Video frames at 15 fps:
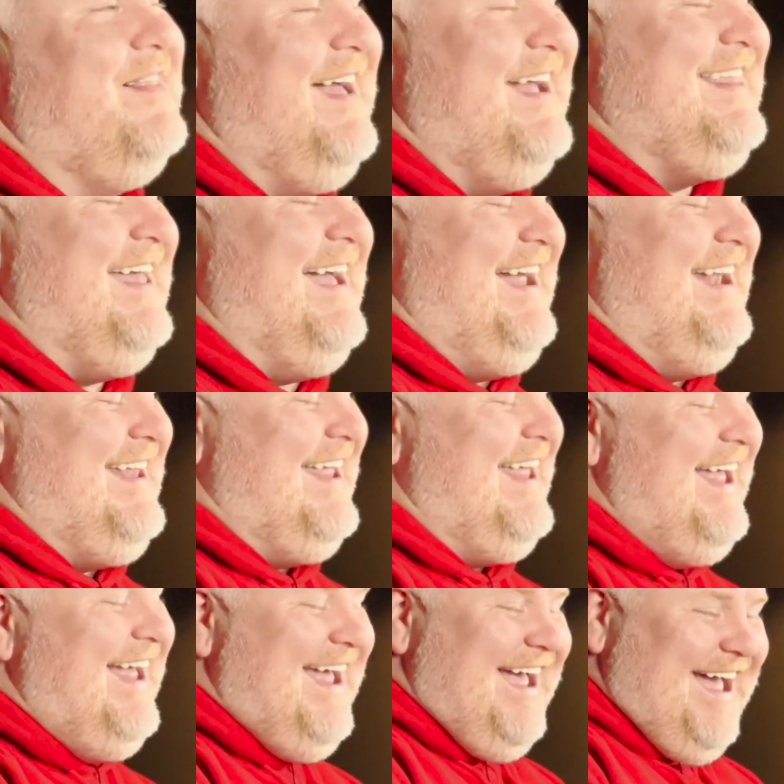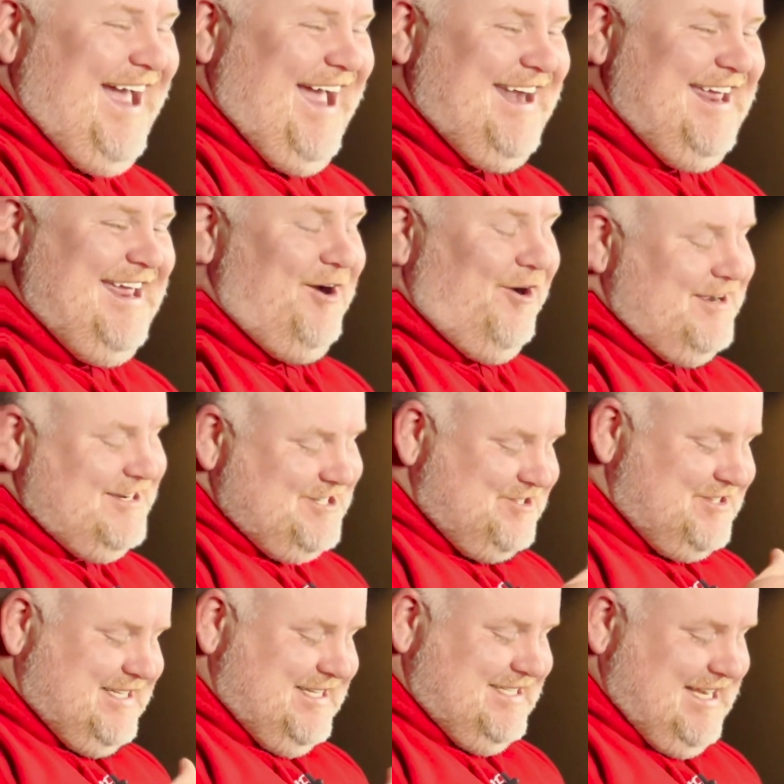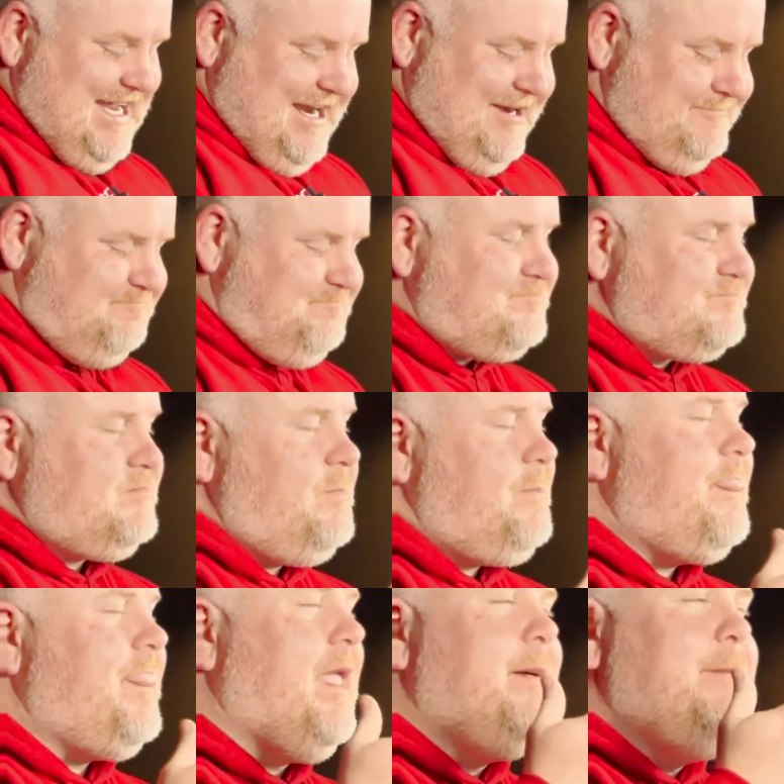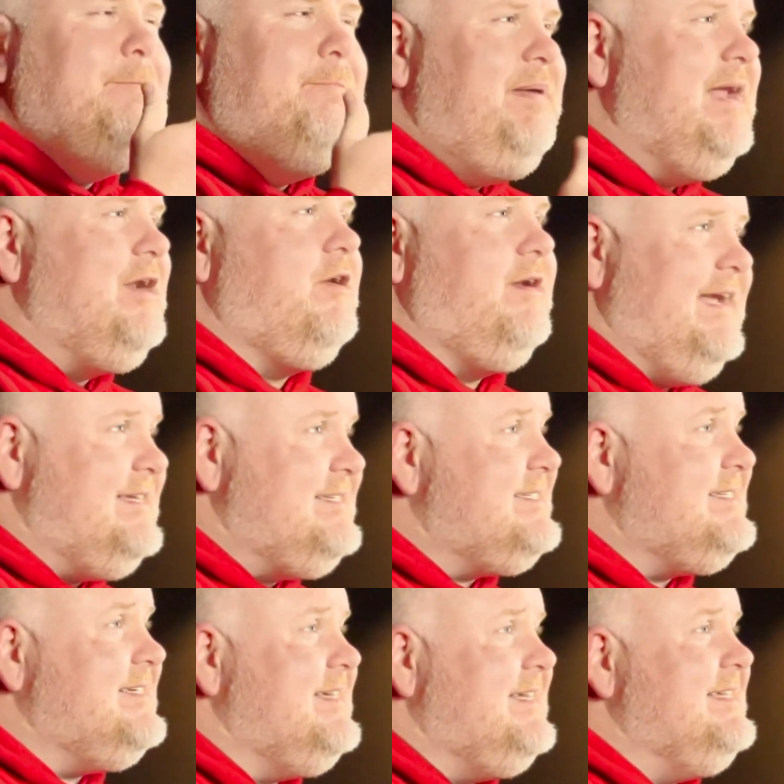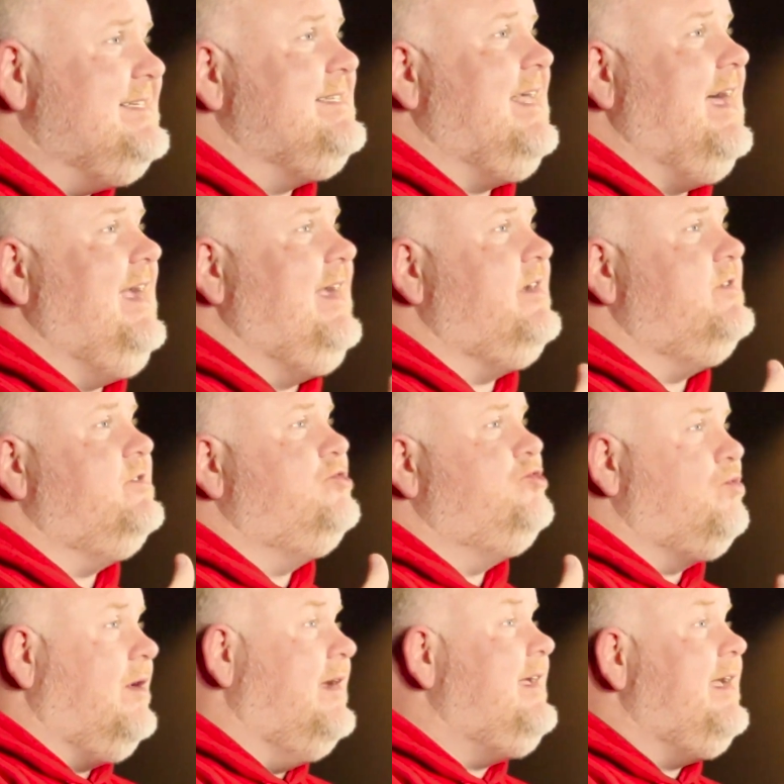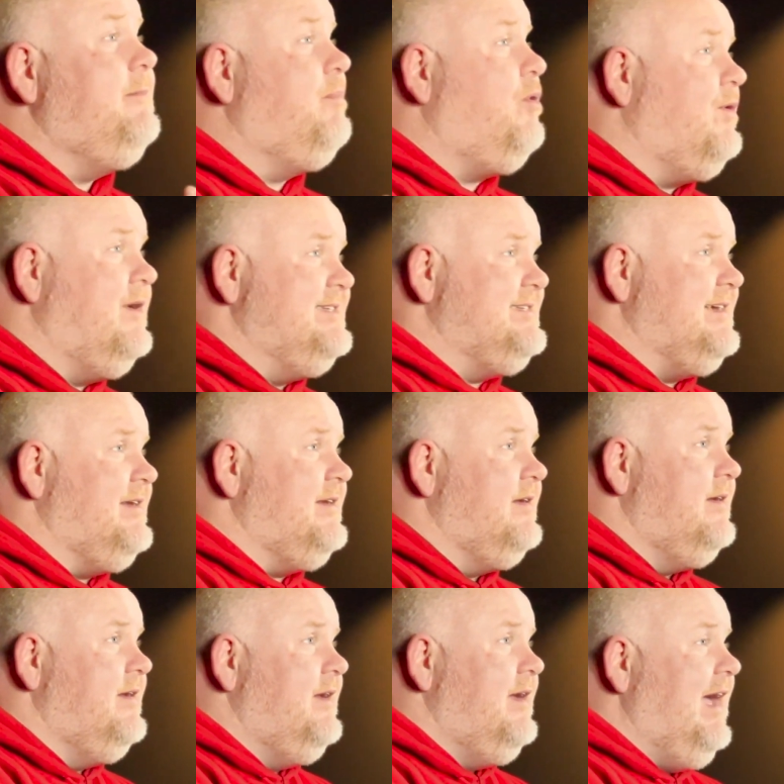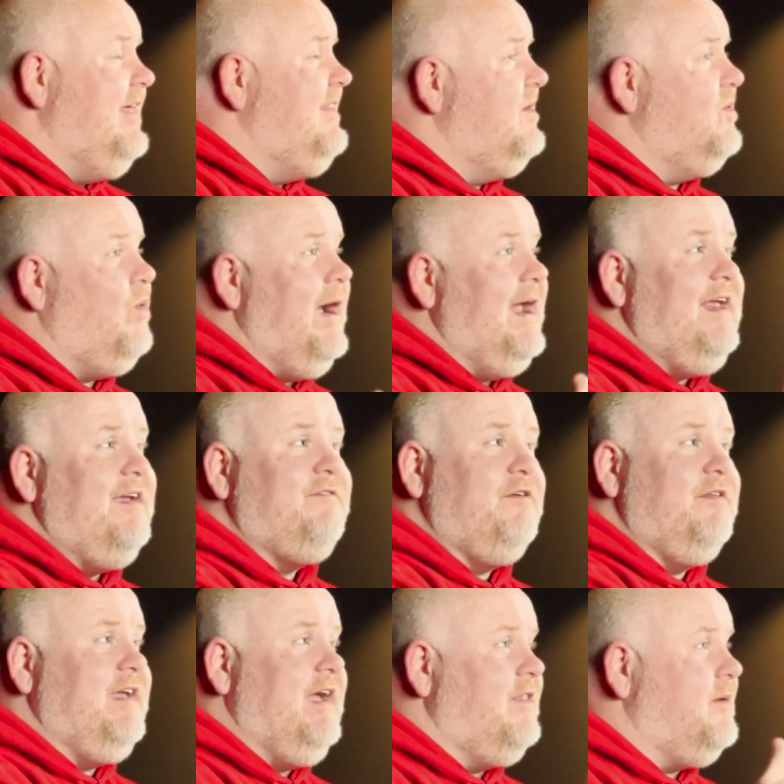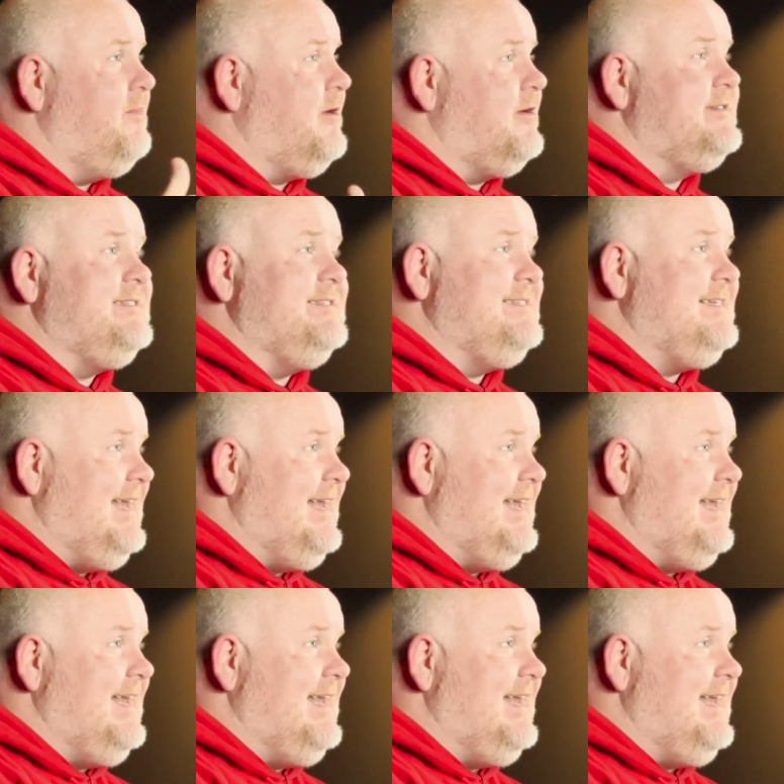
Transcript: like that. And he always used to say, bitterness is like drinking poison and then waiting for the other person to